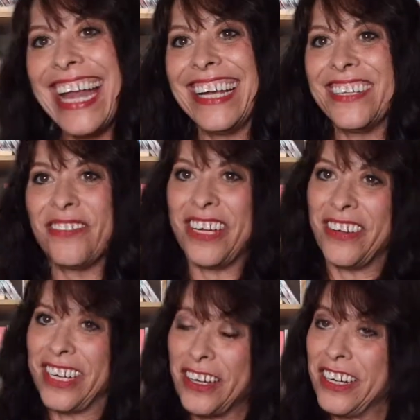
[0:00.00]
I just want to
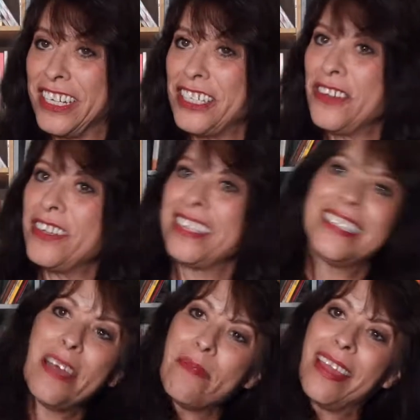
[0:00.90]
encourage you to
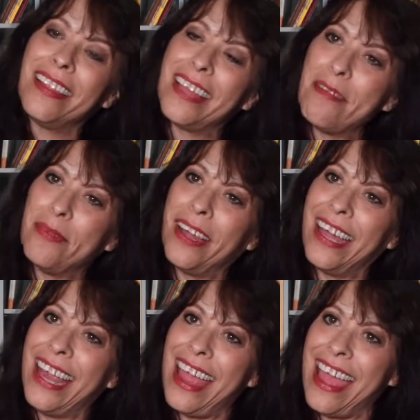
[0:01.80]
stop by the
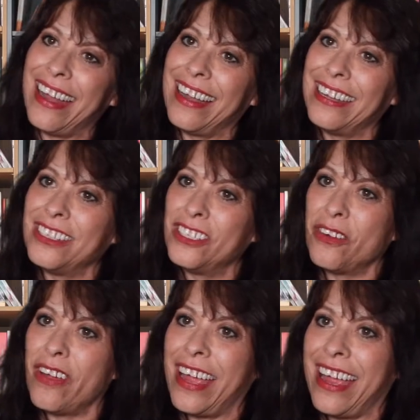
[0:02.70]
library and
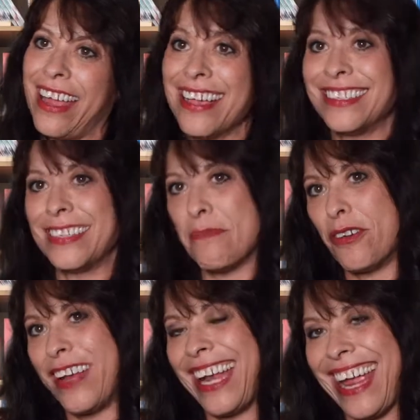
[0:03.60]
enjoy summer
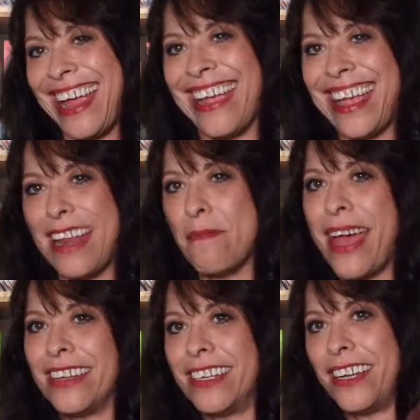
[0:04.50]
reading and
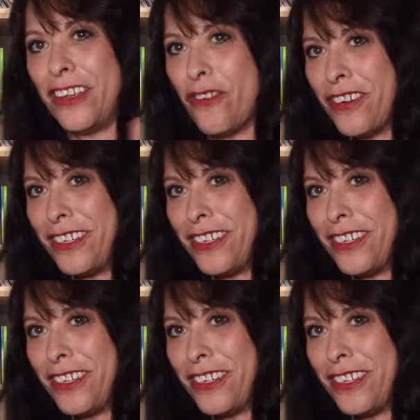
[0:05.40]
imagine your